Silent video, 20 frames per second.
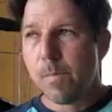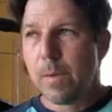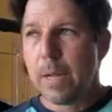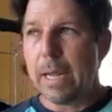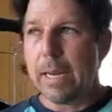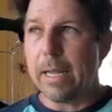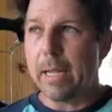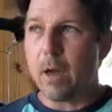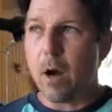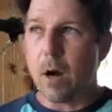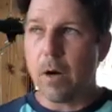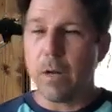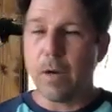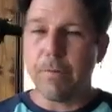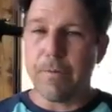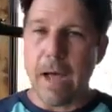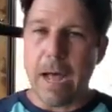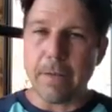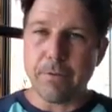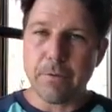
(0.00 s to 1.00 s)
Any
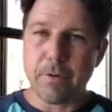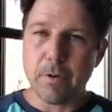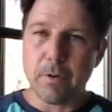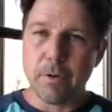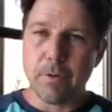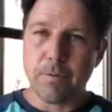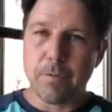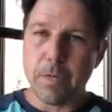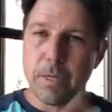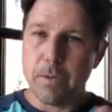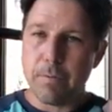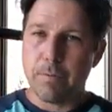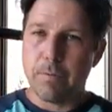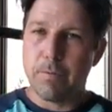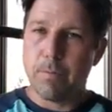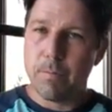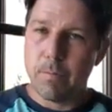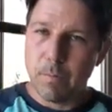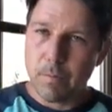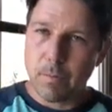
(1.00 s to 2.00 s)
cardiovascular disease,
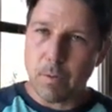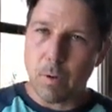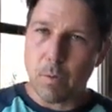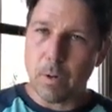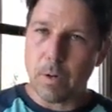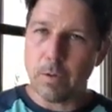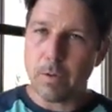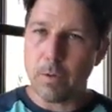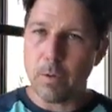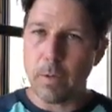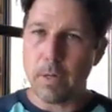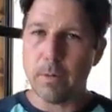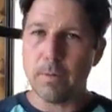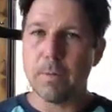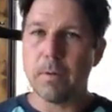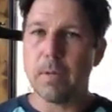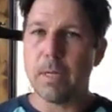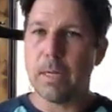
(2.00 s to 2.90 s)
don't want to do it.